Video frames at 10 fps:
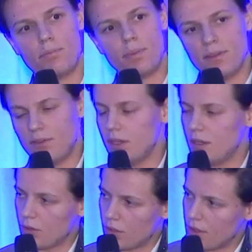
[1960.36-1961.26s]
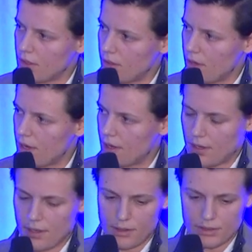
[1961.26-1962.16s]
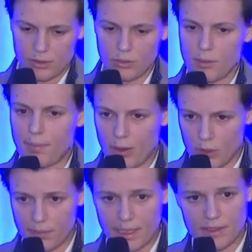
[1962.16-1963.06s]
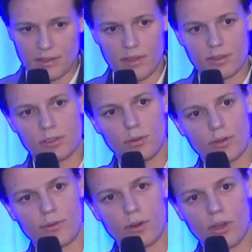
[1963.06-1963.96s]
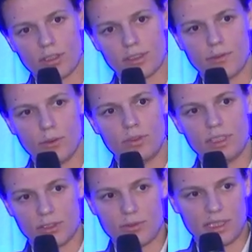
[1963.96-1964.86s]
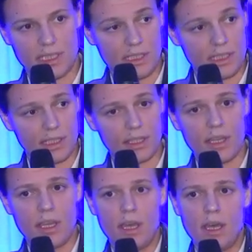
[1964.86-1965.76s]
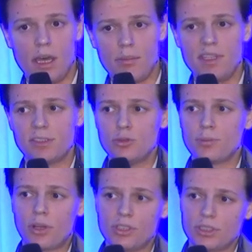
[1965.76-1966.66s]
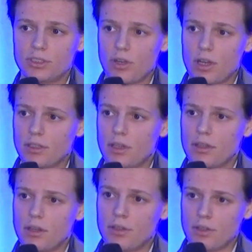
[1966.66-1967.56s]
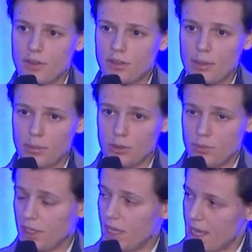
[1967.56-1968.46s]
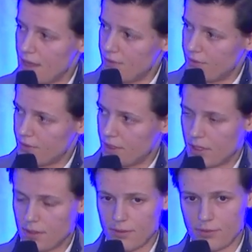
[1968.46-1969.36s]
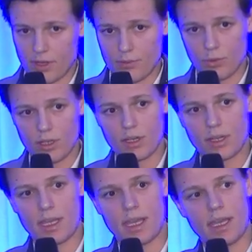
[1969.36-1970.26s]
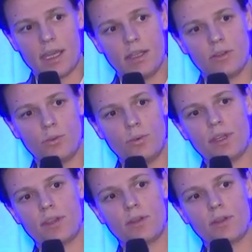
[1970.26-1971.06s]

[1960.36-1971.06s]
PV or solar power plant and the Solar for Kosovo district heating. These two projects are under the WBIF, the framework, and with